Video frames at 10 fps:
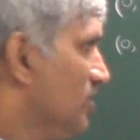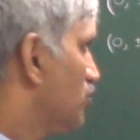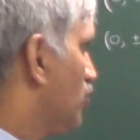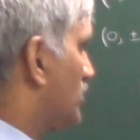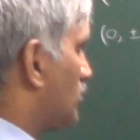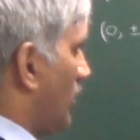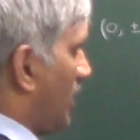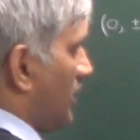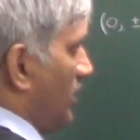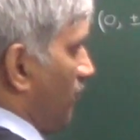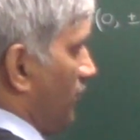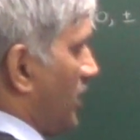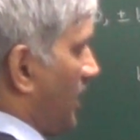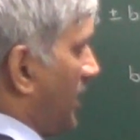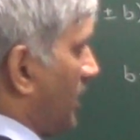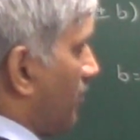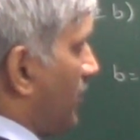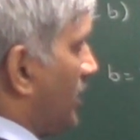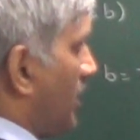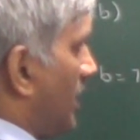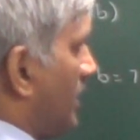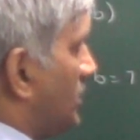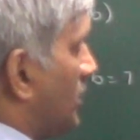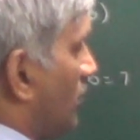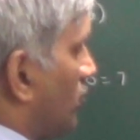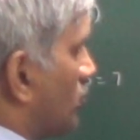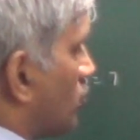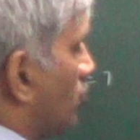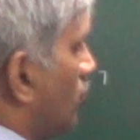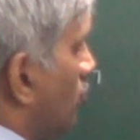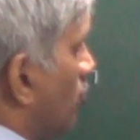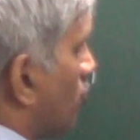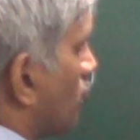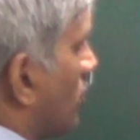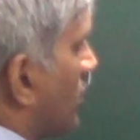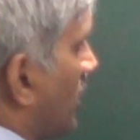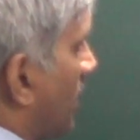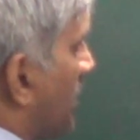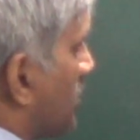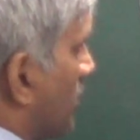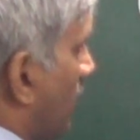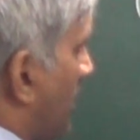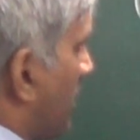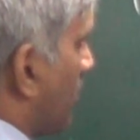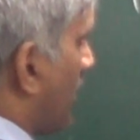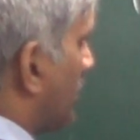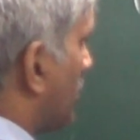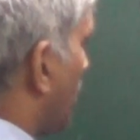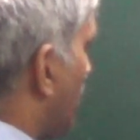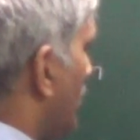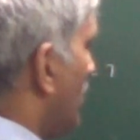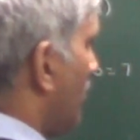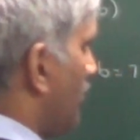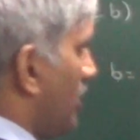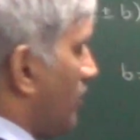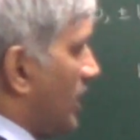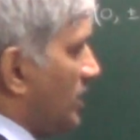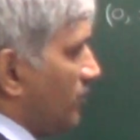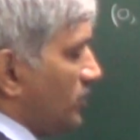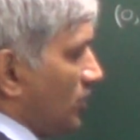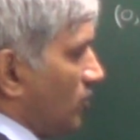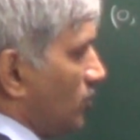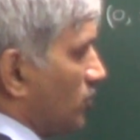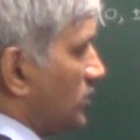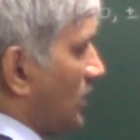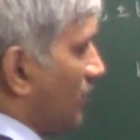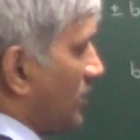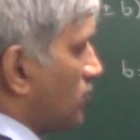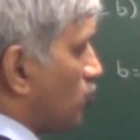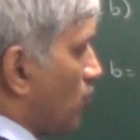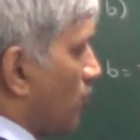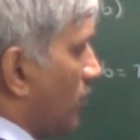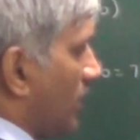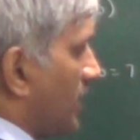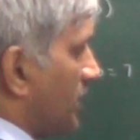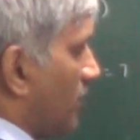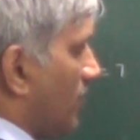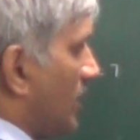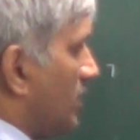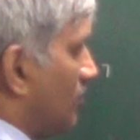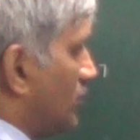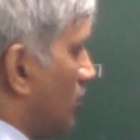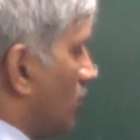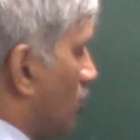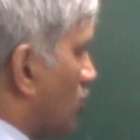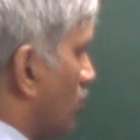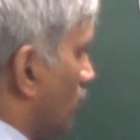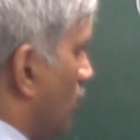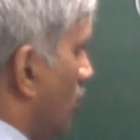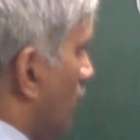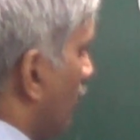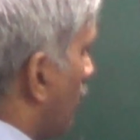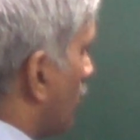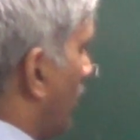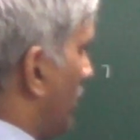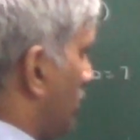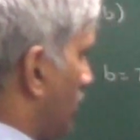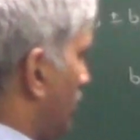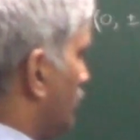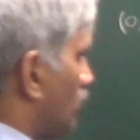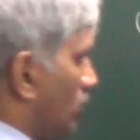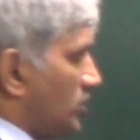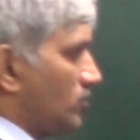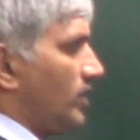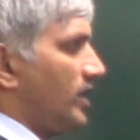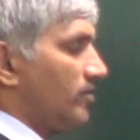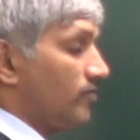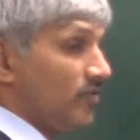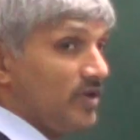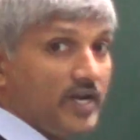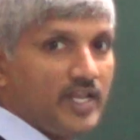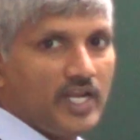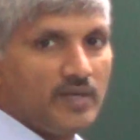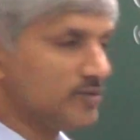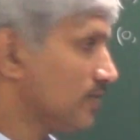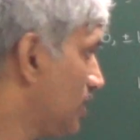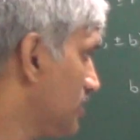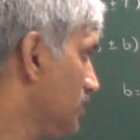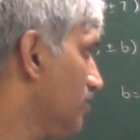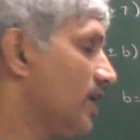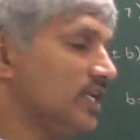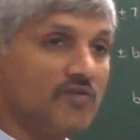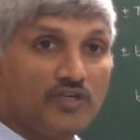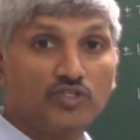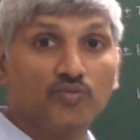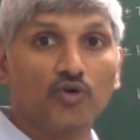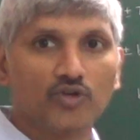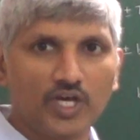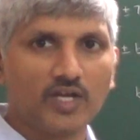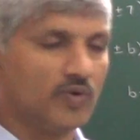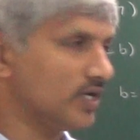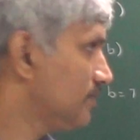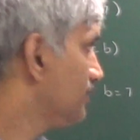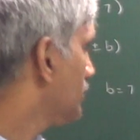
So that's why we are getting be is equals to 28 divided by 3. B value is equal to 7, so we will get e value is equal to 4 by 3. So that's why we will get an ellipse, because e value is more than 1.